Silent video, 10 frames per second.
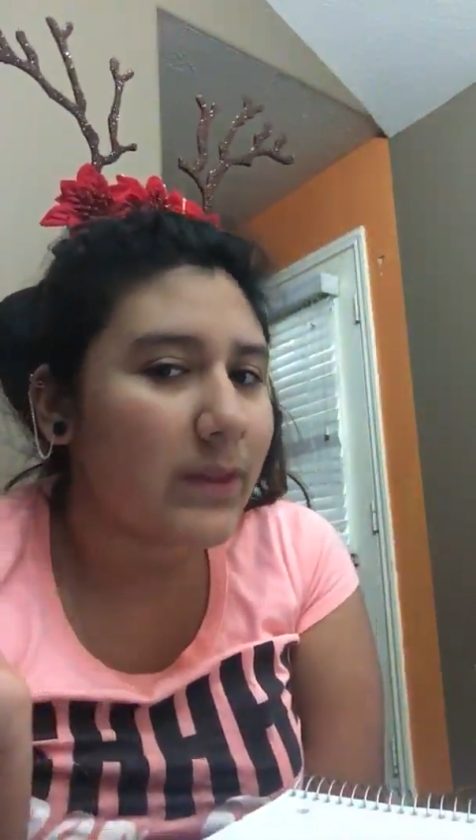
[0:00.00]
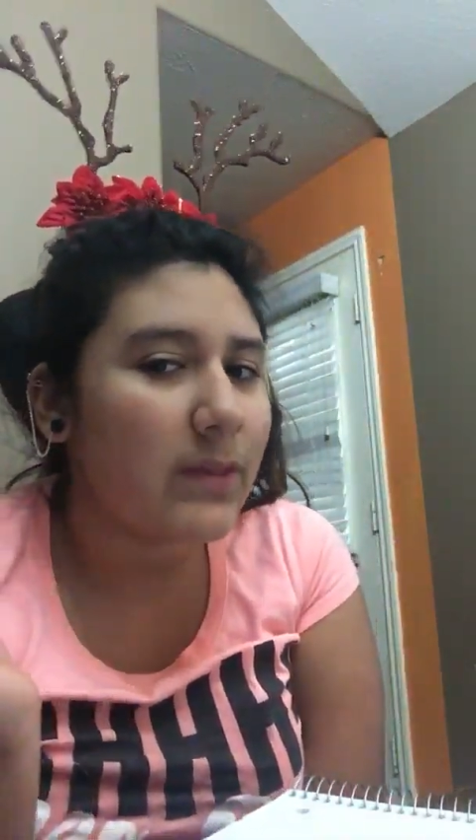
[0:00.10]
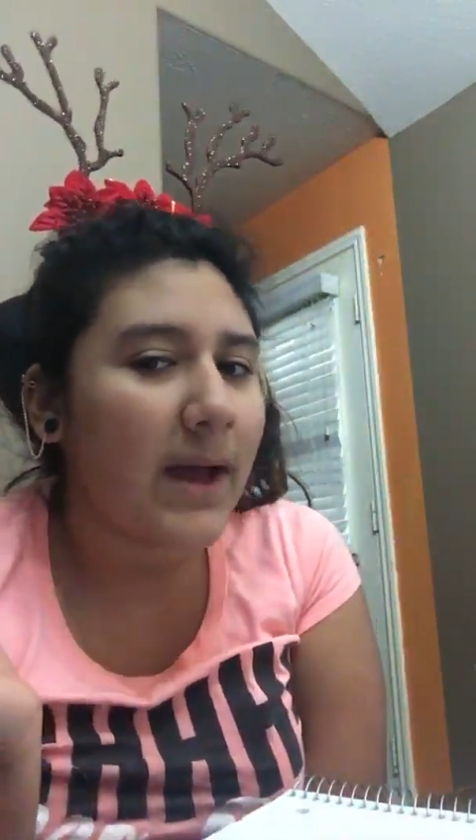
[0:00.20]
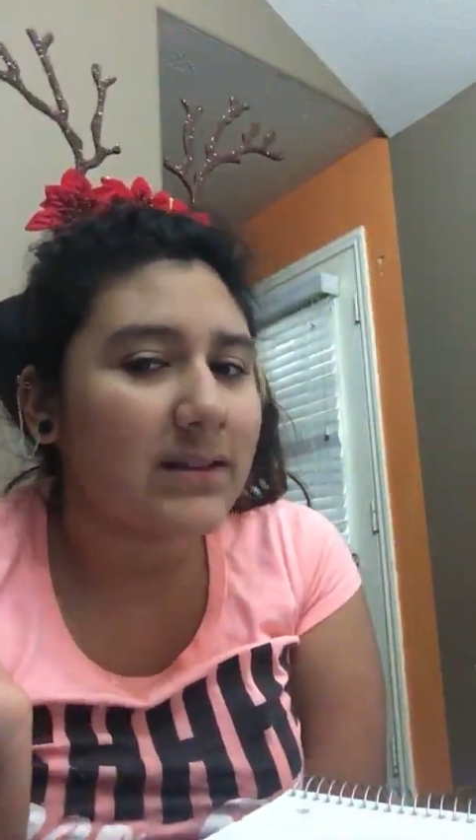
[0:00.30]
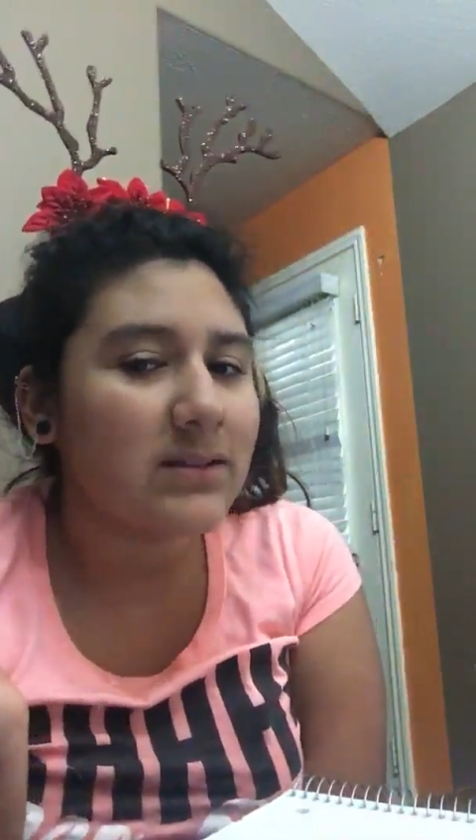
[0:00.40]
the
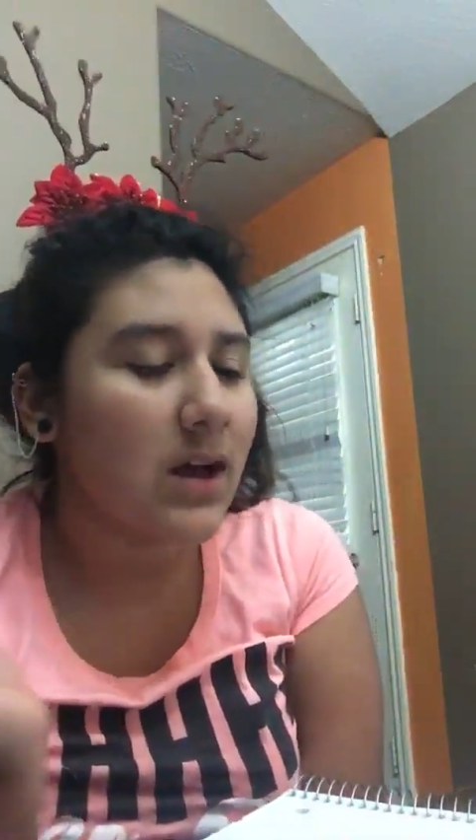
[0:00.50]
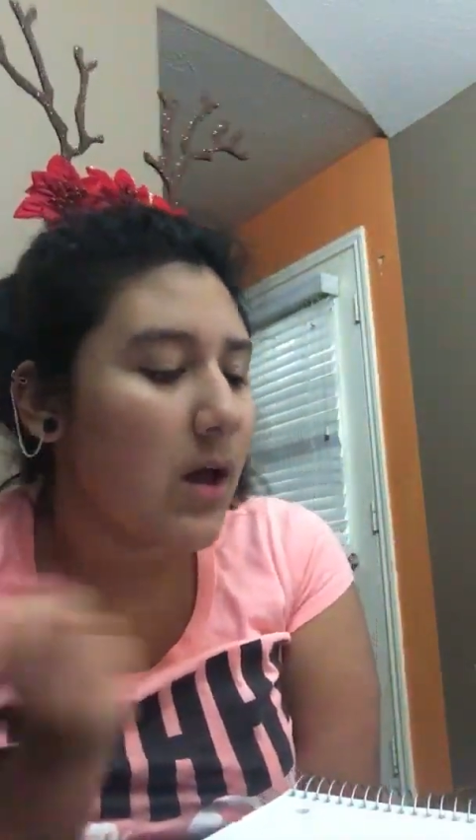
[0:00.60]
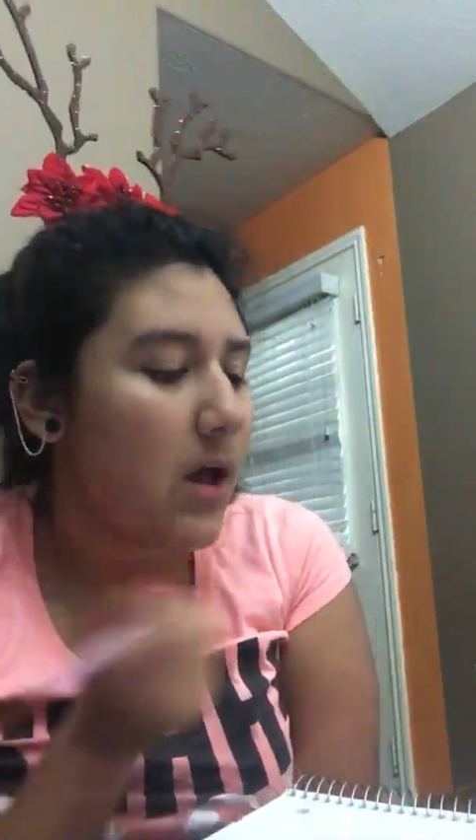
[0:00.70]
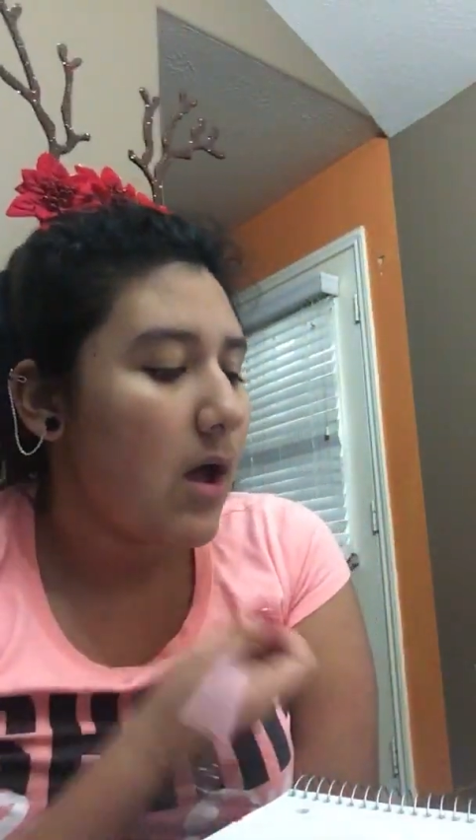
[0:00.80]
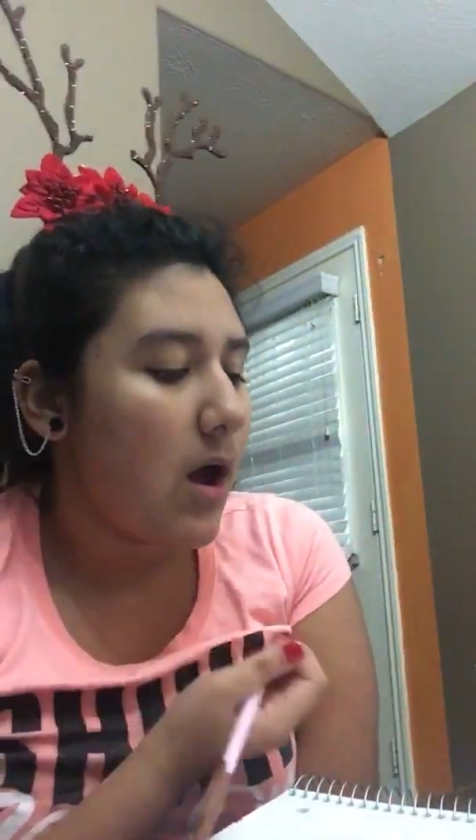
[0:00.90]
best.
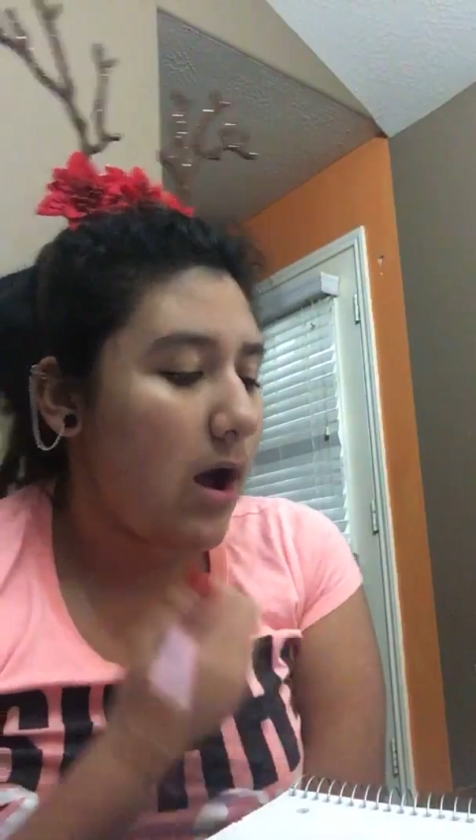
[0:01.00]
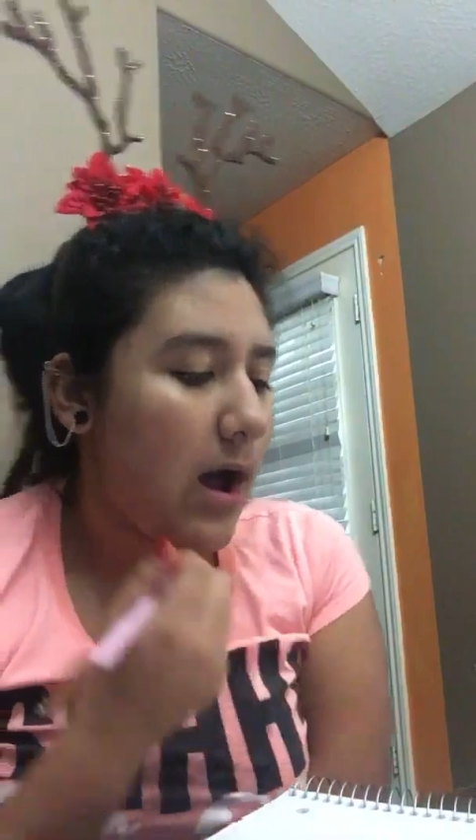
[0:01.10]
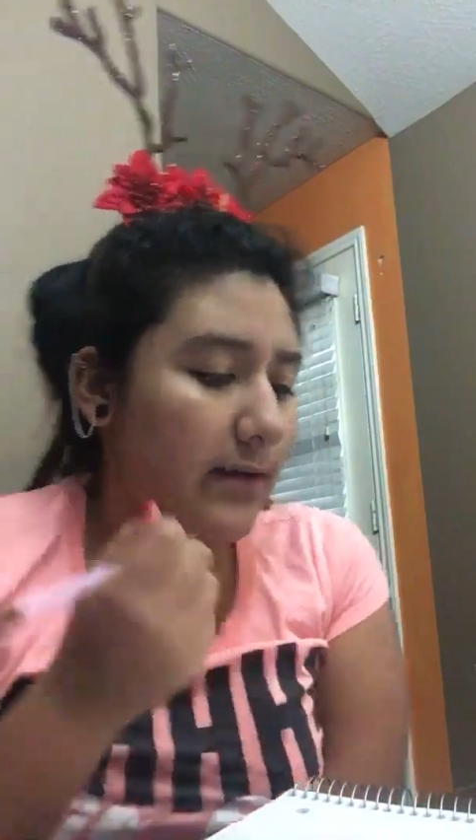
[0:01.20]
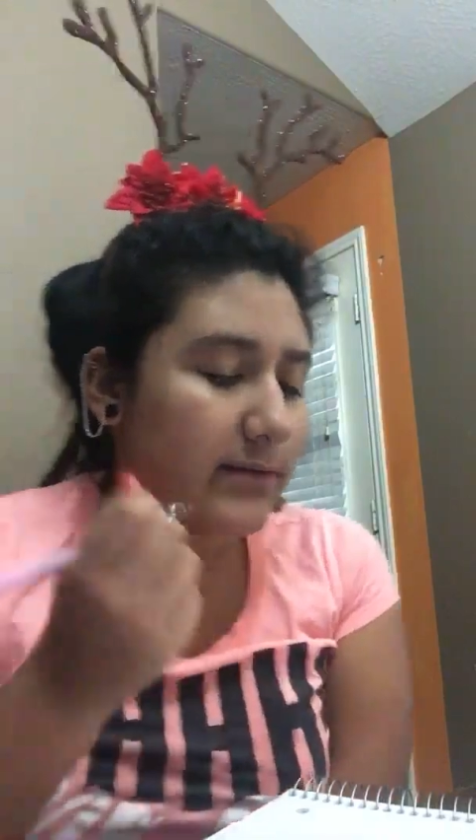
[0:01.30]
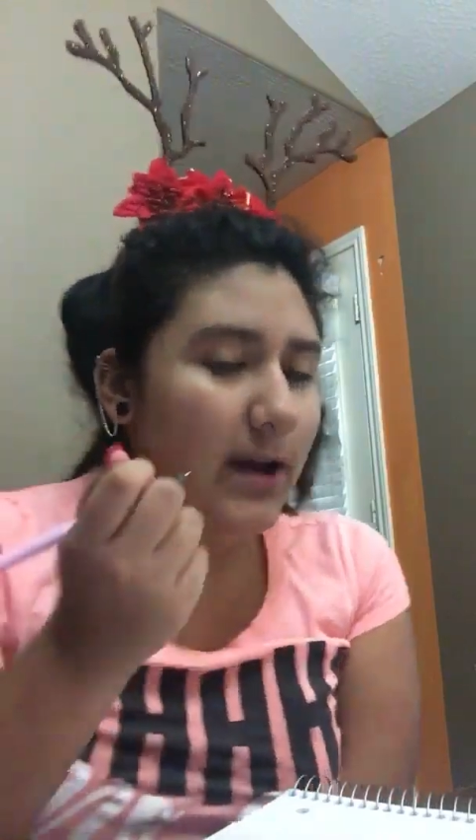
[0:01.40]

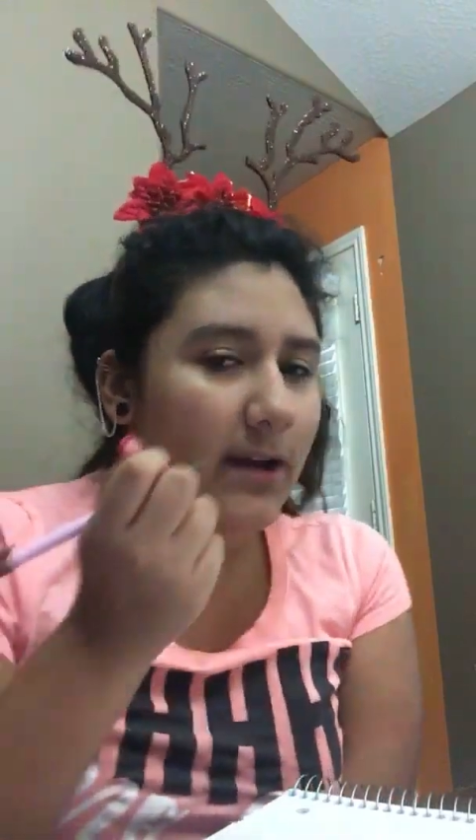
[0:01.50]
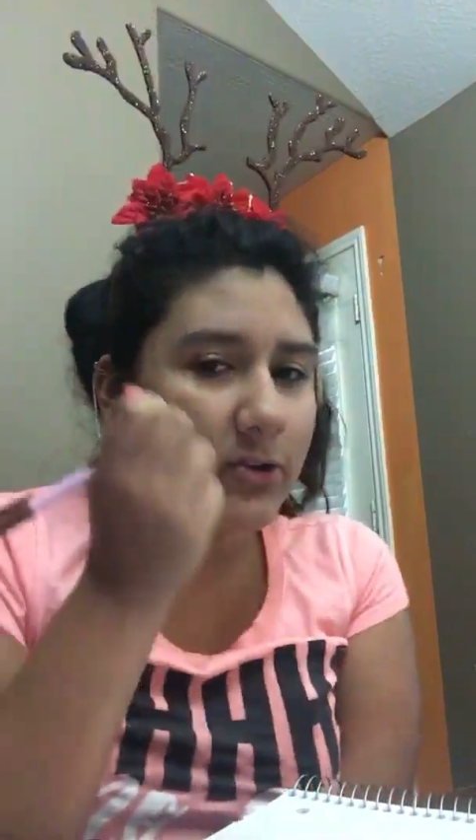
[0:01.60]
So I